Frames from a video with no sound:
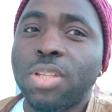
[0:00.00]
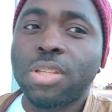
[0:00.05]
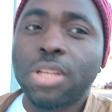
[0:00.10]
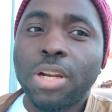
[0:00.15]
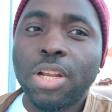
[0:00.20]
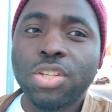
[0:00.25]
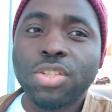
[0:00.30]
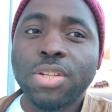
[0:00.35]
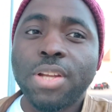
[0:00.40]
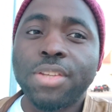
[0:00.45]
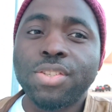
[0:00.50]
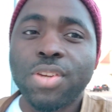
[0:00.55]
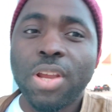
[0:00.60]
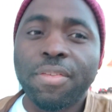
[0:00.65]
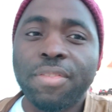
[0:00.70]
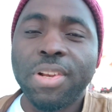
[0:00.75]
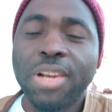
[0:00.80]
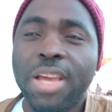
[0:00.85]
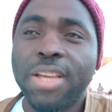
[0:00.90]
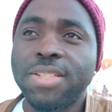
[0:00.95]
international
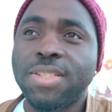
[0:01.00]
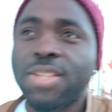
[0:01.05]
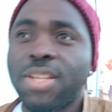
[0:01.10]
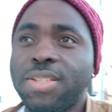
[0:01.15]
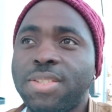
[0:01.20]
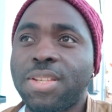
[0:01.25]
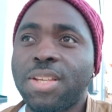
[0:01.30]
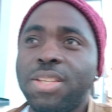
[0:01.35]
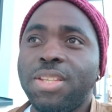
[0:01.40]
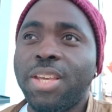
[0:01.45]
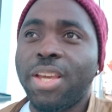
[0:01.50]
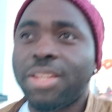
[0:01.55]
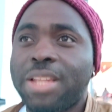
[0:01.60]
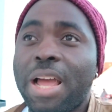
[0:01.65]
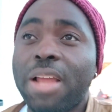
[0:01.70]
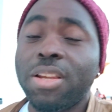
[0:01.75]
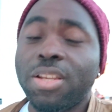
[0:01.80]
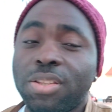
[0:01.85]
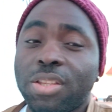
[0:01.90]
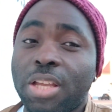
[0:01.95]
driving license,
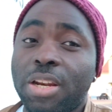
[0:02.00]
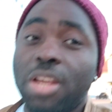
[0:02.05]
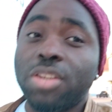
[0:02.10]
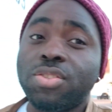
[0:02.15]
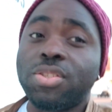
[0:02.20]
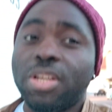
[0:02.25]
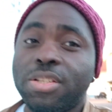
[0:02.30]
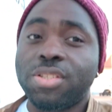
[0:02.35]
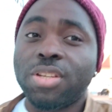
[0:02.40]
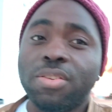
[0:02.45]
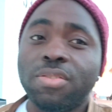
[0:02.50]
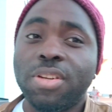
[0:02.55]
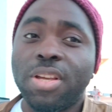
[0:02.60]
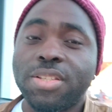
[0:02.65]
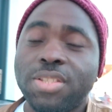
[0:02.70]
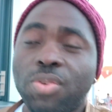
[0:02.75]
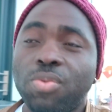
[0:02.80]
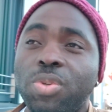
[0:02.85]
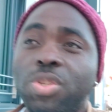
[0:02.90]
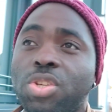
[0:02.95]
that international driving
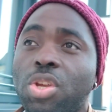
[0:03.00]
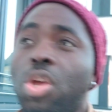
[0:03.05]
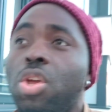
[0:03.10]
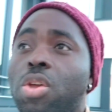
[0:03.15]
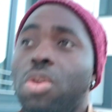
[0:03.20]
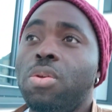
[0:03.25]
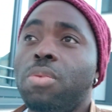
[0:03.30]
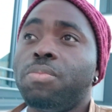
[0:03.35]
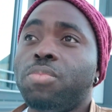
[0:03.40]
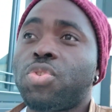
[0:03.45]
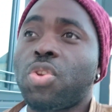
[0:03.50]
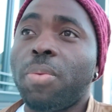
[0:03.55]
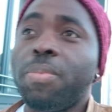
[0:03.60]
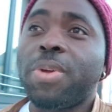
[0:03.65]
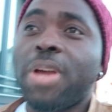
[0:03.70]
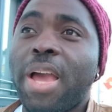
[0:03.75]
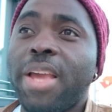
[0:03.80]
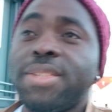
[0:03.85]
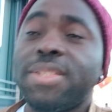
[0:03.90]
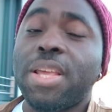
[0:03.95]
license which
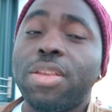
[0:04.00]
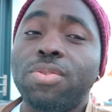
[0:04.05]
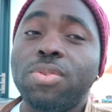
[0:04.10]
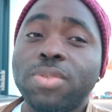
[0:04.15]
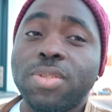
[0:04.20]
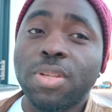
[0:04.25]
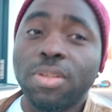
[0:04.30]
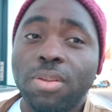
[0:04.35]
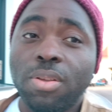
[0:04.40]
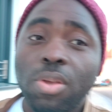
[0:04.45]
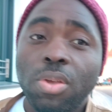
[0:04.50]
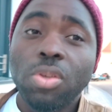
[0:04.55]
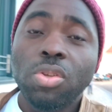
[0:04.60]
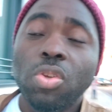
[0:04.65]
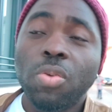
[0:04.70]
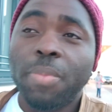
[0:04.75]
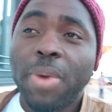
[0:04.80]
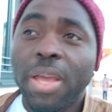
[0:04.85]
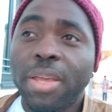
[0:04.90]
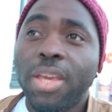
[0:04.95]
some guys are using,
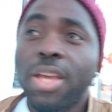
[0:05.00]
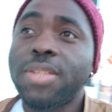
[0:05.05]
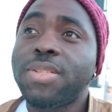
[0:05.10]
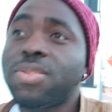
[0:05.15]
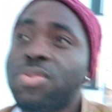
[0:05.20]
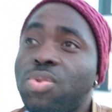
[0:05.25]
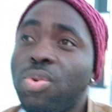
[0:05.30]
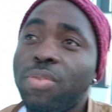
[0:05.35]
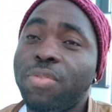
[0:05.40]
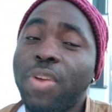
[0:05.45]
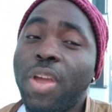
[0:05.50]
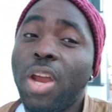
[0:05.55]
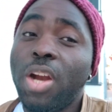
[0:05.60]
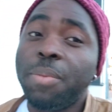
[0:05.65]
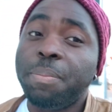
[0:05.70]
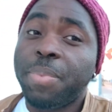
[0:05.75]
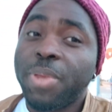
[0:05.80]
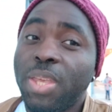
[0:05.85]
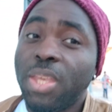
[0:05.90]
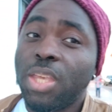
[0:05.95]
you might get into a
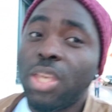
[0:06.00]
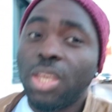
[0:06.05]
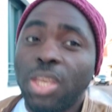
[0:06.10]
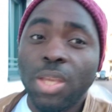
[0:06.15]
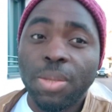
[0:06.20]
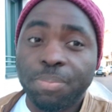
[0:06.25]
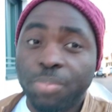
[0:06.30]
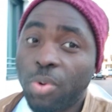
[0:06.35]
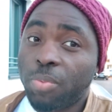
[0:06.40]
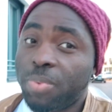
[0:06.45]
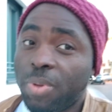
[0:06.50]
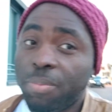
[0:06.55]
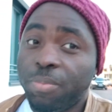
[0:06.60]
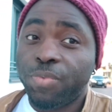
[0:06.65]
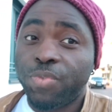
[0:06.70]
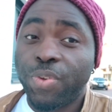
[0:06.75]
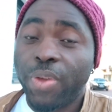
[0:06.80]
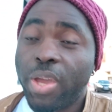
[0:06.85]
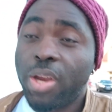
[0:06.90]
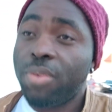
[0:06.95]
very big
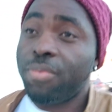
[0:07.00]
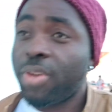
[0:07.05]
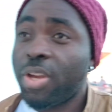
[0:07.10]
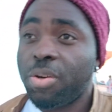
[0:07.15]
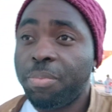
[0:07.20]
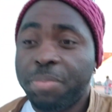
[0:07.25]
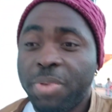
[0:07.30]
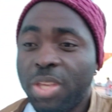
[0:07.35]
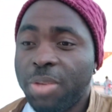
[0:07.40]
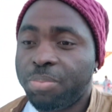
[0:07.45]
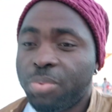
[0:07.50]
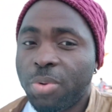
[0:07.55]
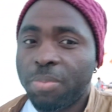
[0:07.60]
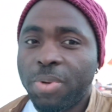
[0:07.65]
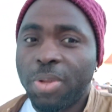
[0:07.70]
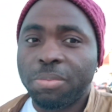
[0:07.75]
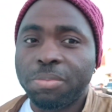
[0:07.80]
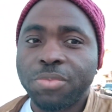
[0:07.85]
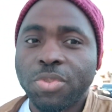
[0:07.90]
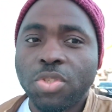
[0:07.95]
problem, very, very big
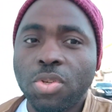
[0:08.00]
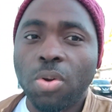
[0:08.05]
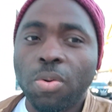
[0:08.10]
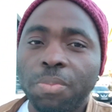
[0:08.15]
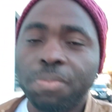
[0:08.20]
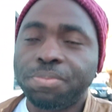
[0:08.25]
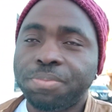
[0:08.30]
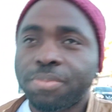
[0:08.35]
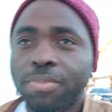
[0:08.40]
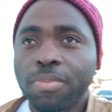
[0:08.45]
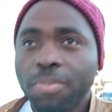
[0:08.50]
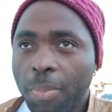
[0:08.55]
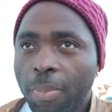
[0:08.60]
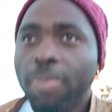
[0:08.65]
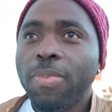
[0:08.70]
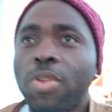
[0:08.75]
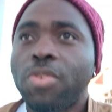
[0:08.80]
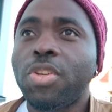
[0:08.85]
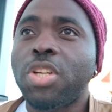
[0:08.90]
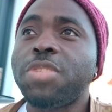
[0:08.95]
problem. So
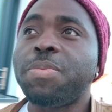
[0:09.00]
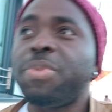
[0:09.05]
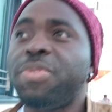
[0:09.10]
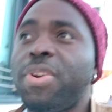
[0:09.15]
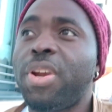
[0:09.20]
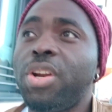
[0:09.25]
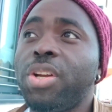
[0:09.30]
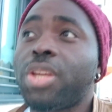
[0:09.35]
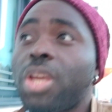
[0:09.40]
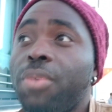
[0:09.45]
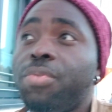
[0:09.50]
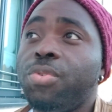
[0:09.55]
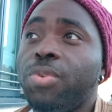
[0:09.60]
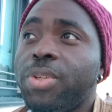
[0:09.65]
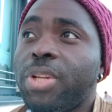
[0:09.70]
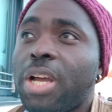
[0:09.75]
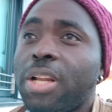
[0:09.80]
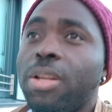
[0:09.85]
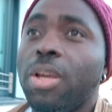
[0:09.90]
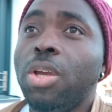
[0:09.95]
just be very careful
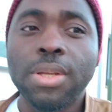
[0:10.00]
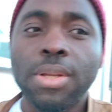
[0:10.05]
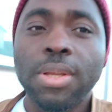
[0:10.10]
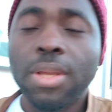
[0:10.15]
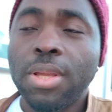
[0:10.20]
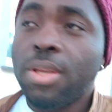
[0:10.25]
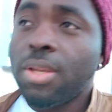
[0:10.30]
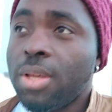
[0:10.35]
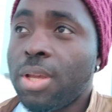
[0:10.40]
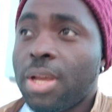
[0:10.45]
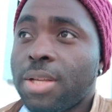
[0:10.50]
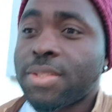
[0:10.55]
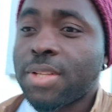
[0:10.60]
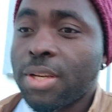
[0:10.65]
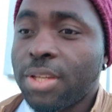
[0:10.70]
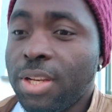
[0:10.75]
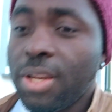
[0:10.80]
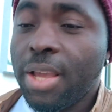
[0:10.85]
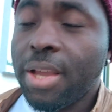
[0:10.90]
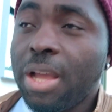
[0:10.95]
with that. As
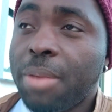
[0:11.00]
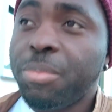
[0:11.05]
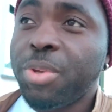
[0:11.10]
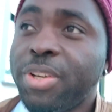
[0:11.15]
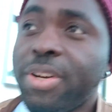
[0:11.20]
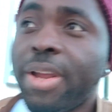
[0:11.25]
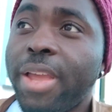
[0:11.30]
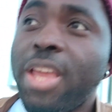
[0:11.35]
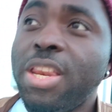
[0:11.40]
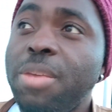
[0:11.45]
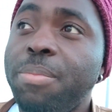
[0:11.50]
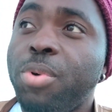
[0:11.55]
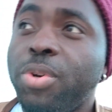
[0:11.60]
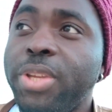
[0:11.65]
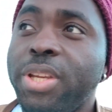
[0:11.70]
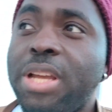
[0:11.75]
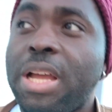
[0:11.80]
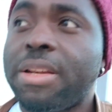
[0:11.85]
an illegal migrant, anybody